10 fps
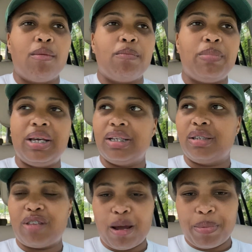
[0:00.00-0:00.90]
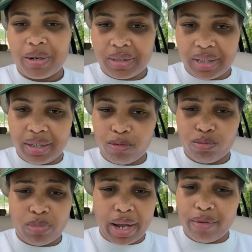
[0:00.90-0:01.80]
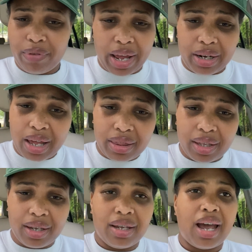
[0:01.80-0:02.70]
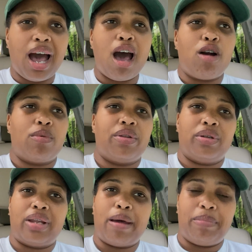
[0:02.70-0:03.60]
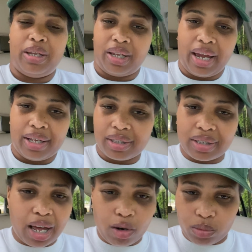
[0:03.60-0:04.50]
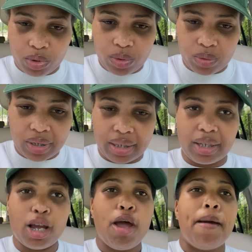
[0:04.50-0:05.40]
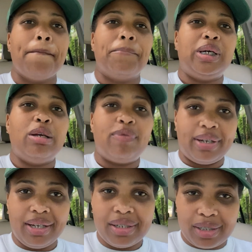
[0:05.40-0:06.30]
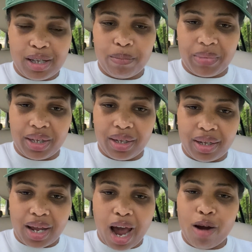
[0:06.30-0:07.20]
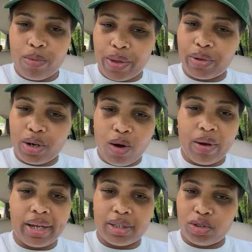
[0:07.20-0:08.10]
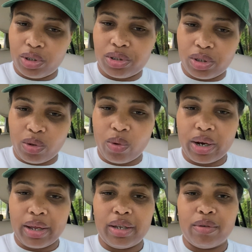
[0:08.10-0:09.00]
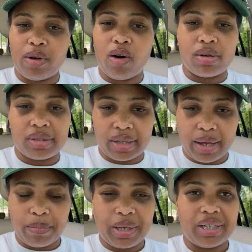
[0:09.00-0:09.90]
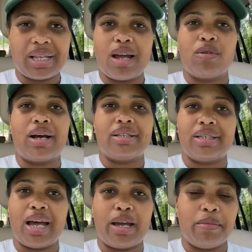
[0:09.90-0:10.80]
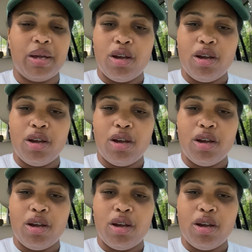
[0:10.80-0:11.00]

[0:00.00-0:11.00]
because if that person if it ain't nothing i'd rather that be the case because i don't lose nothing but if it is something i'd rather go ahead and trust the lord in the onset because i don't got time